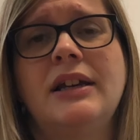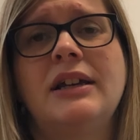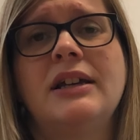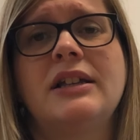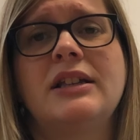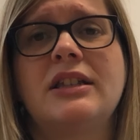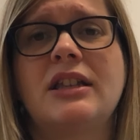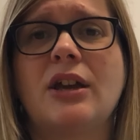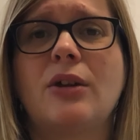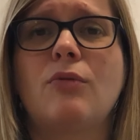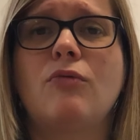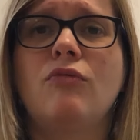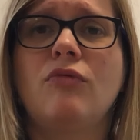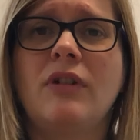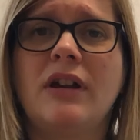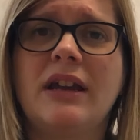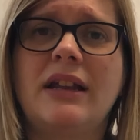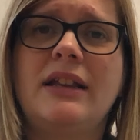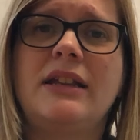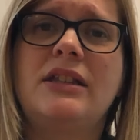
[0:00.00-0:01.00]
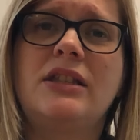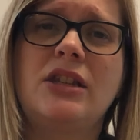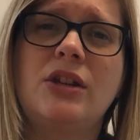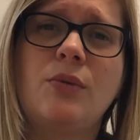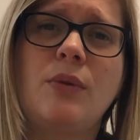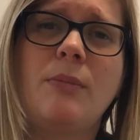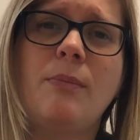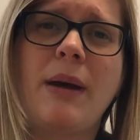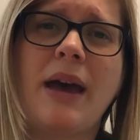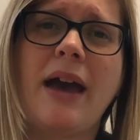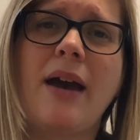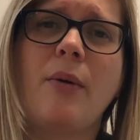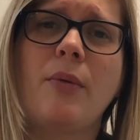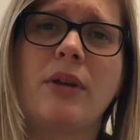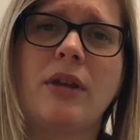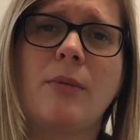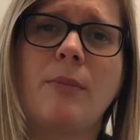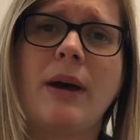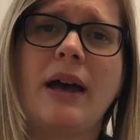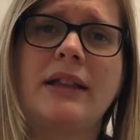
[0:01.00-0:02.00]
So really do empower
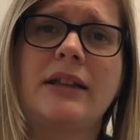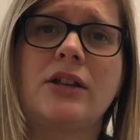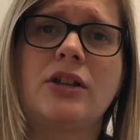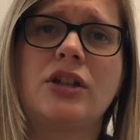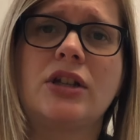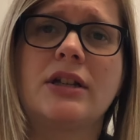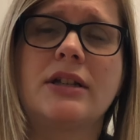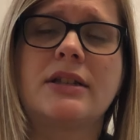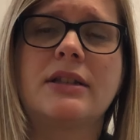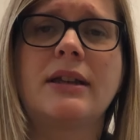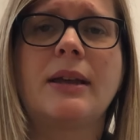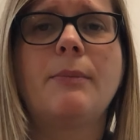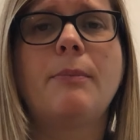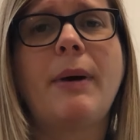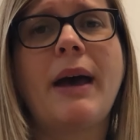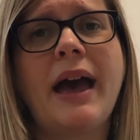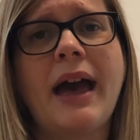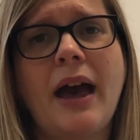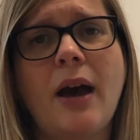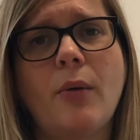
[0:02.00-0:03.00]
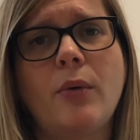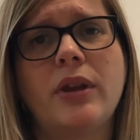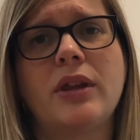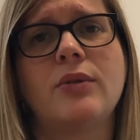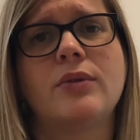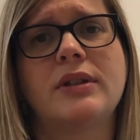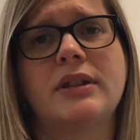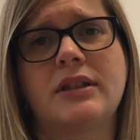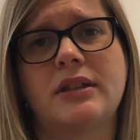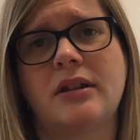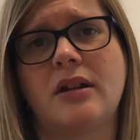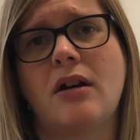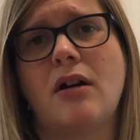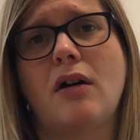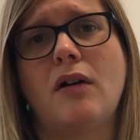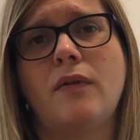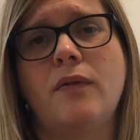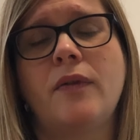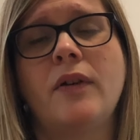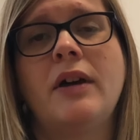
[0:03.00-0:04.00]
your managers, empower your
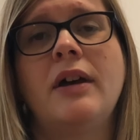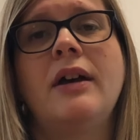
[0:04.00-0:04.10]
staff.